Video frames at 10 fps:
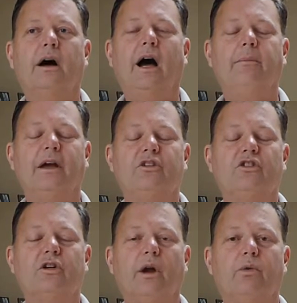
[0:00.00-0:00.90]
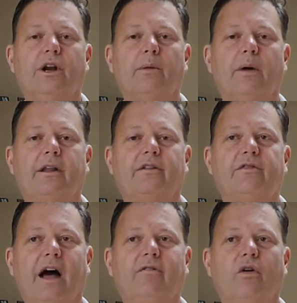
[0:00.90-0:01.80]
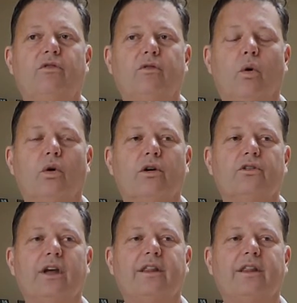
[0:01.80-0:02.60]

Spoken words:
I make sure I read up on the 504s